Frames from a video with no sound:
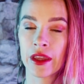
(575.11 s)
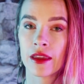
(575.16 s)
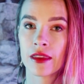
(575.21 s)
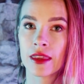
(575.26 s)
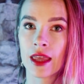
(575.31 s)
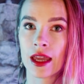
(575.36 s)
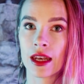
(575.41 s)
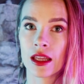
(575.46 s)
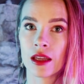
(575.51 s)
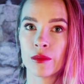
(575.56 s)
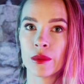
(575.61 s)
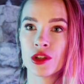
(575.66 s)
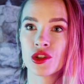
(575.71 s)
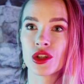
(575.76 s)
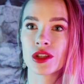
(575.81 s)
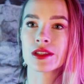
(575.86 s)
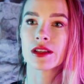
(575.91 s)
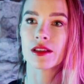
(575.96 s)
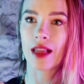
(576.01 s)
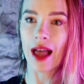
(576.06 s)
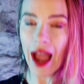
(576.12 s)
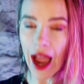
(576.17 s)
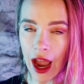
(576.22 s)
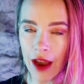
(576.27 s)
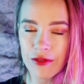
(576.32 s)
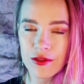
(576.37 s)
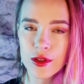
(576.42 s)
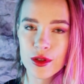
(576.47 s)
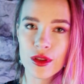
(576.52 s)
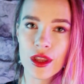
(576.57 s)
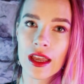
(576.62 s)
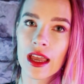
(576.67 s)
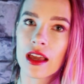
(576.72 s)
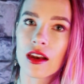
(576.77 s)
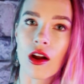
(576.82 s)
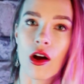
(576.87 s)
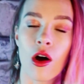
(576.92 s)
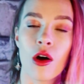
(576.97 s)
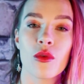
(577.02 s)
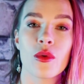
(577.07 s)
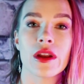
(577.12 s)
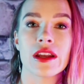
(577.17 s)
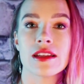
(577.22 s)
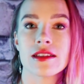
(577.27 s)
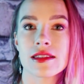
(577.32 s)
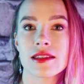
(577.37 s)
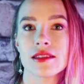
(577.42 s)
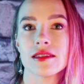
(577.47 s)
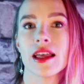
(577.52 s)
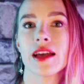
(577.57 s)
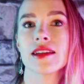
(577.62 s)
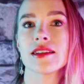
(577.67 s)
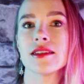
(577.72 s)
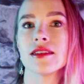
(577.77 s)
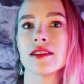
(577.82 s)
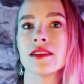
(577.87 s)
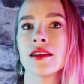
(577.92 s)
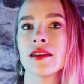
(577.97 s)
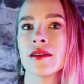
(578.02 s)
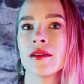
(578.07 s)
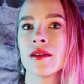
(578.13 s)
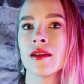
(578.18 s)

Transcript: that image until after they had already selected